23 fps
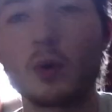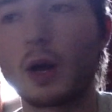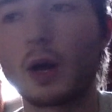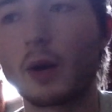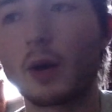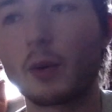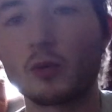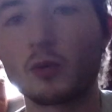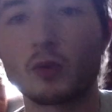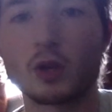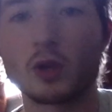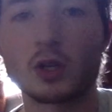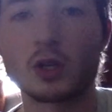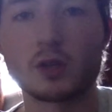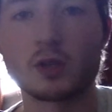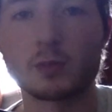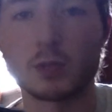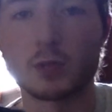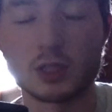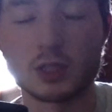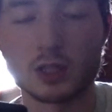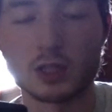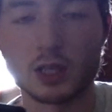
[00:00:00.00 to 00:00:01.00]
in retrospect
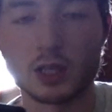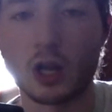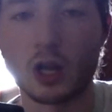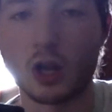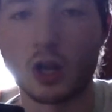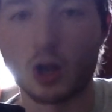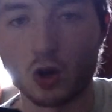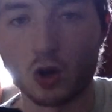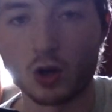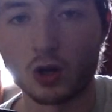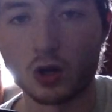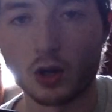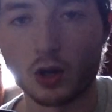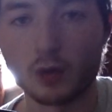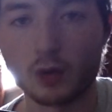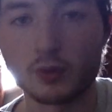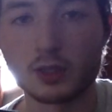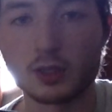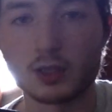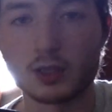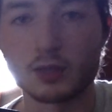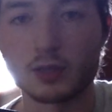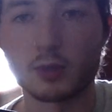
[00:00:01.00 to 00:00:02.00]
to get a lot closer
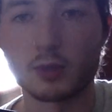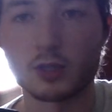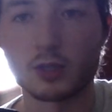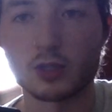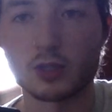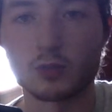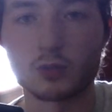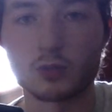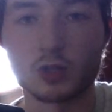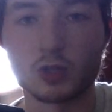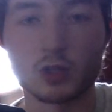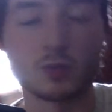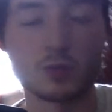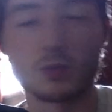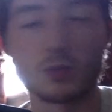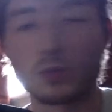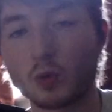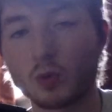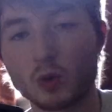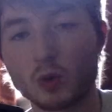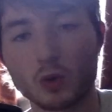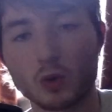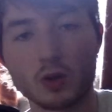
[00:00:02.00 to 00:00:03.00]
to my subject. We were
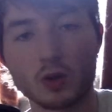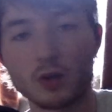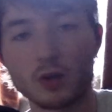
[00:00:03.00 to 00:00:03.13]
on the other